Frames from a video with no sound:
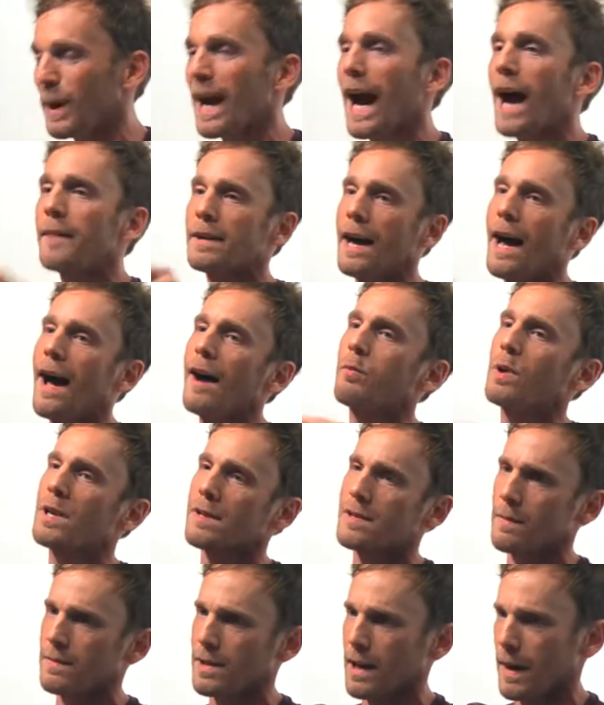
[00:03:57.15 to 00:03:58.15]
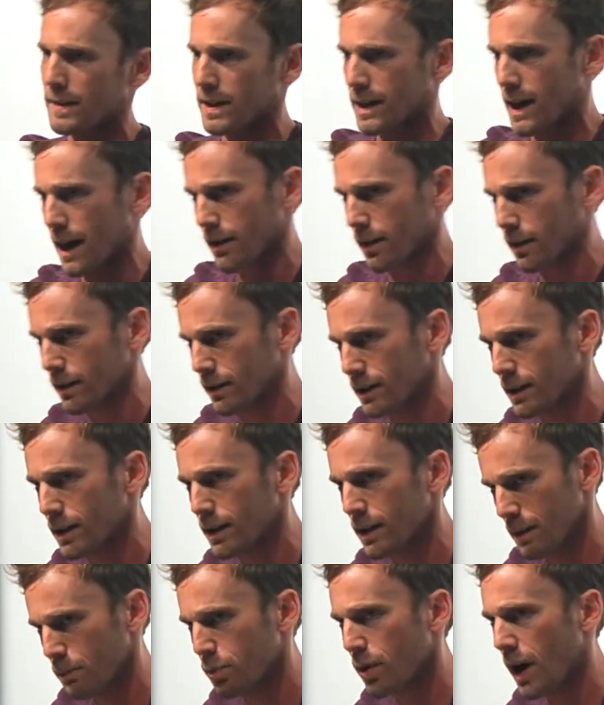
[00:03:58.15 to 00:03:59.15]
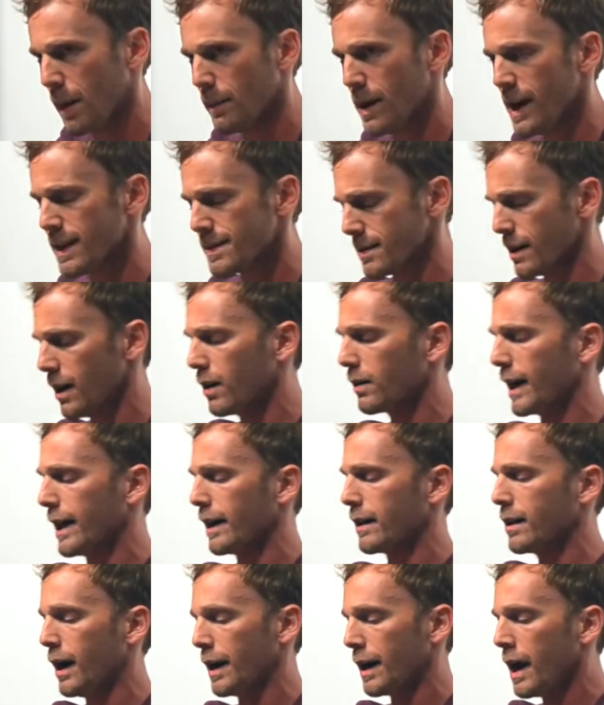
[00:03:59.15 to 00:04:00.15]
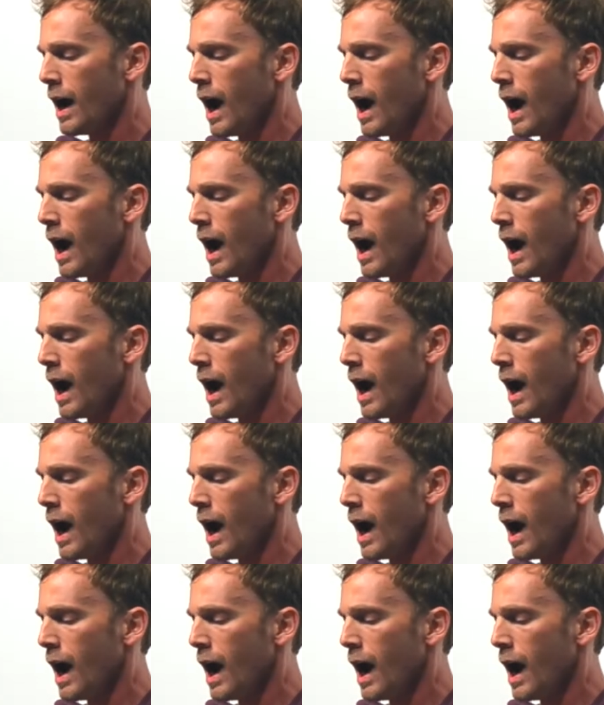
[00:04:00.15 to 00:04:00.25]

We have to have one sometime together. Okay. Promise? Okay, good.